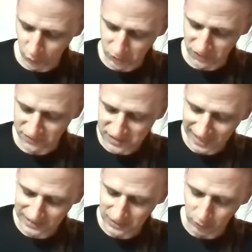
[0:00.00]
sorts of
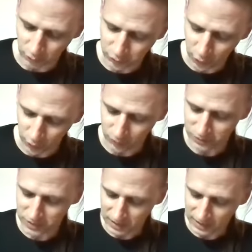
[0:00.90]
technical
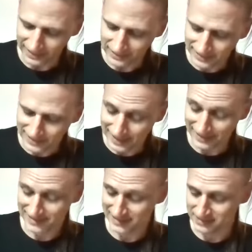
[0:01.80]
terms like
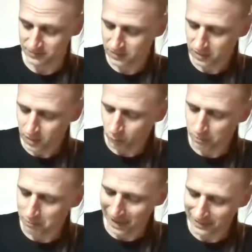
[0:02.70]
lesses
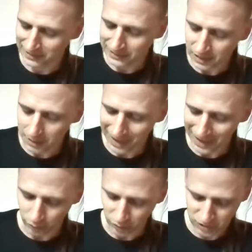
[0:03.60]
were bandied
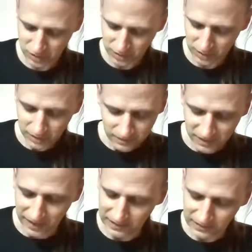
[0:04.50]
about.
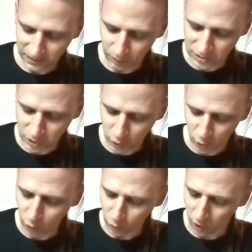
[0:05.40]
Then there was a
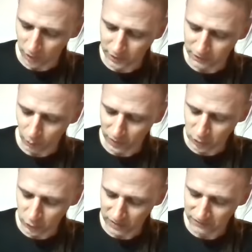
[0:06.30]
long walk in the
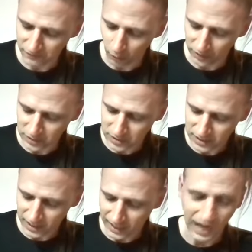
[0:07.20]
wintry
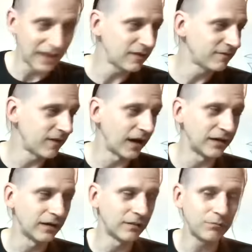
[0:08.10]
forest, and the
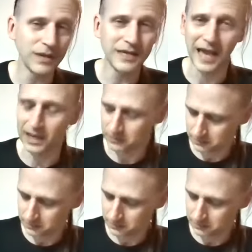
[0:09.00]
fun began.